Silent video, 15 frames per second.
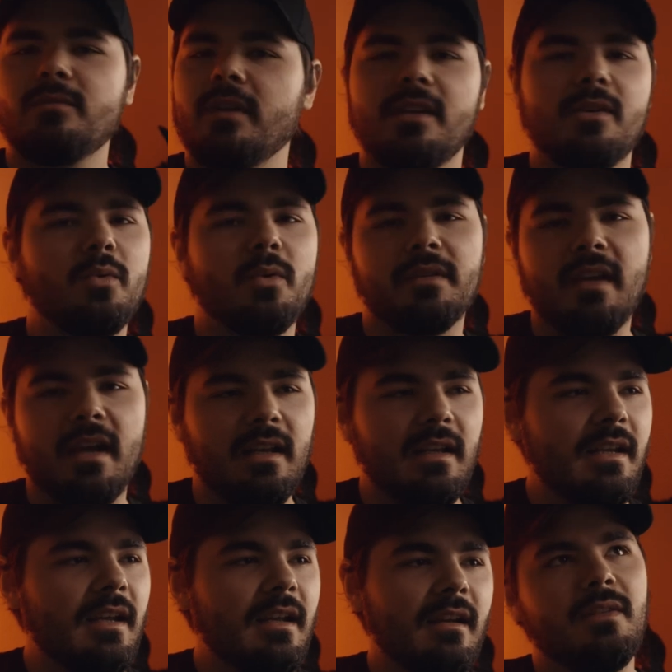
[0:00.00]
Really cool
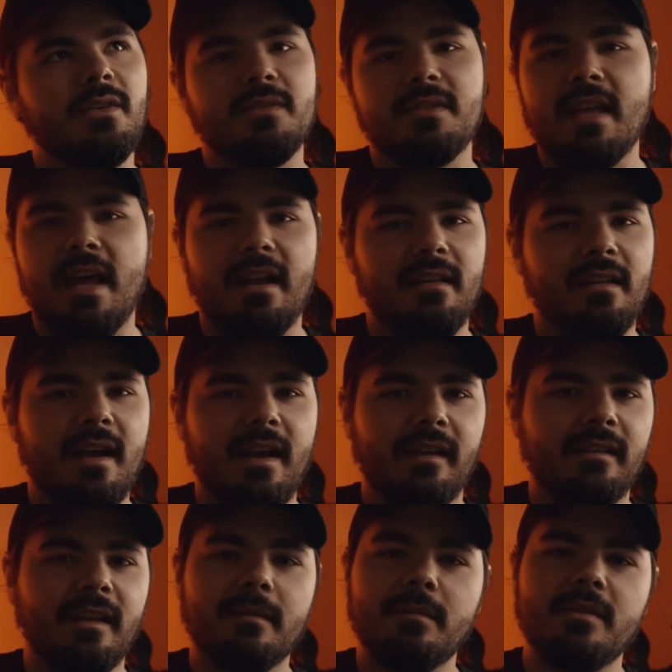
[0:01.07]
technique. Use that a lot
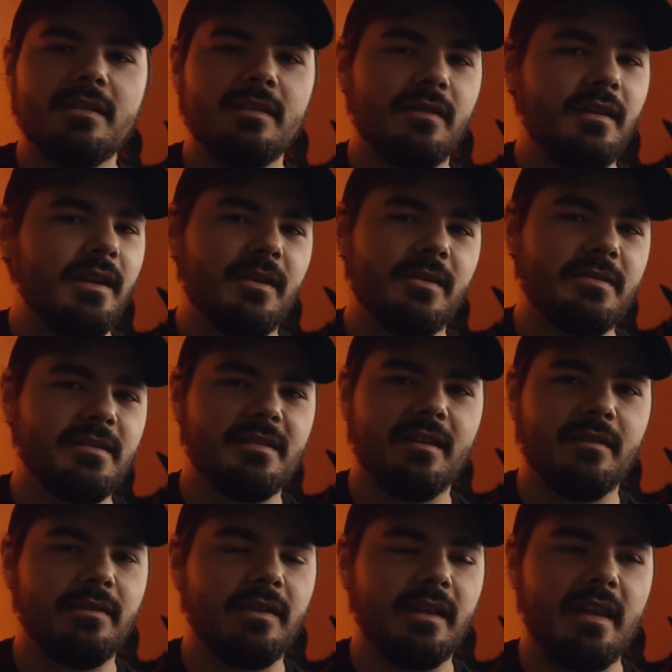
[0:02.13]
in like music videos and
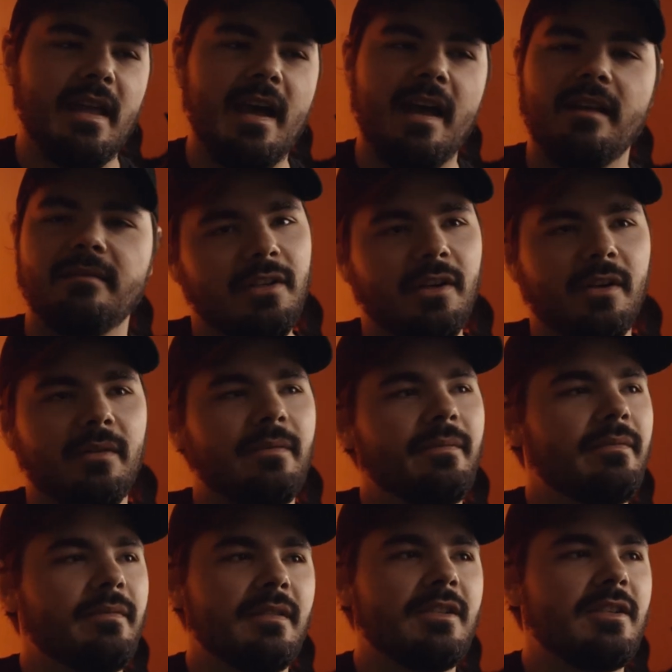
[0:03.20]
stuff like that. It
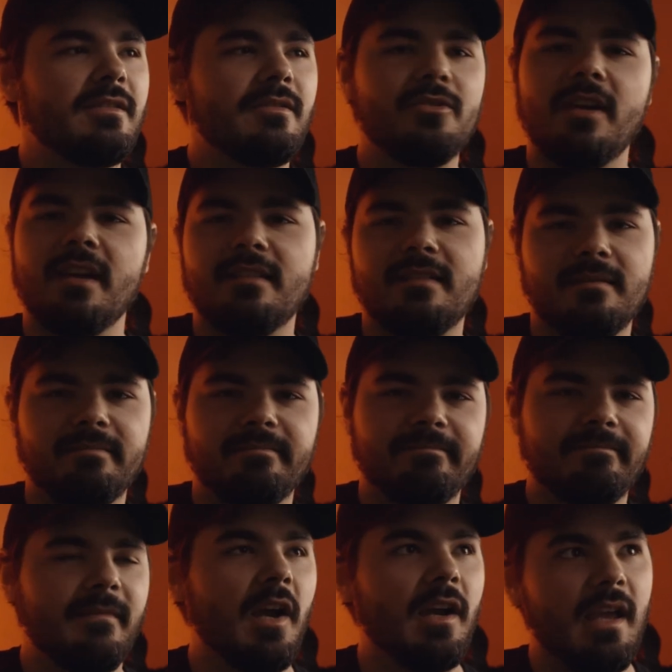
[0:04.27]
just creates,
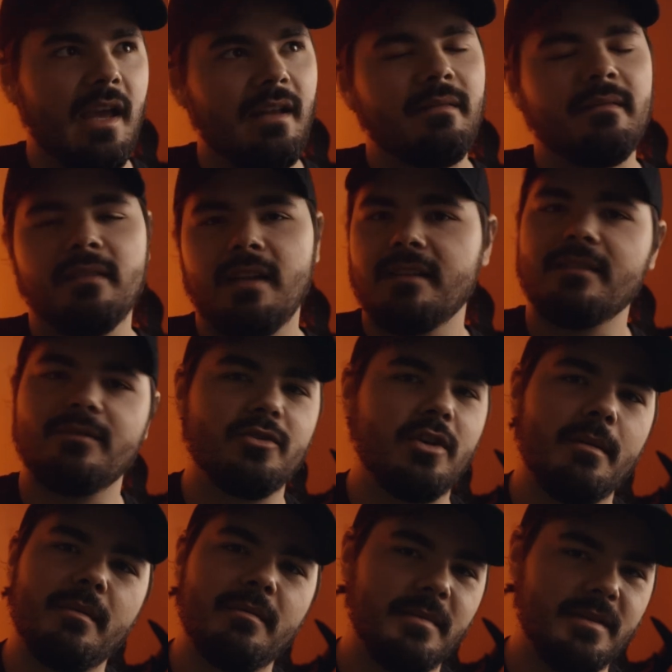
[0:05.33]
again, lots of
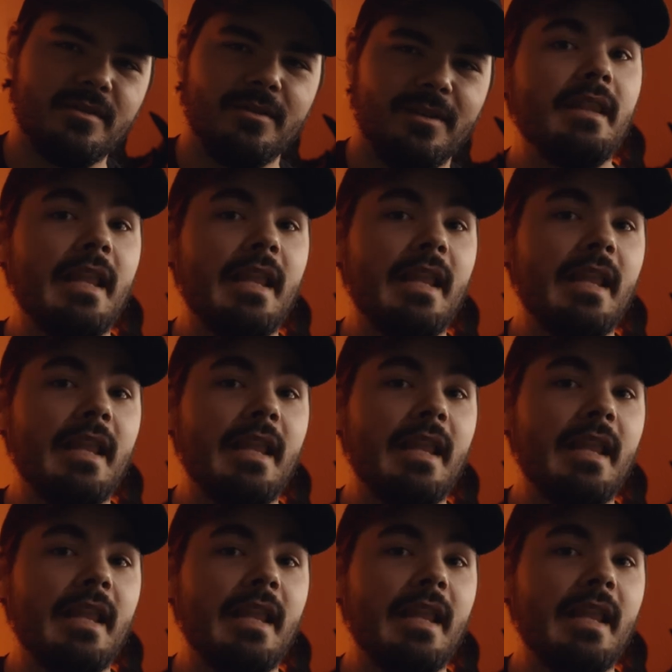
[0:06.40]
drama and mystery.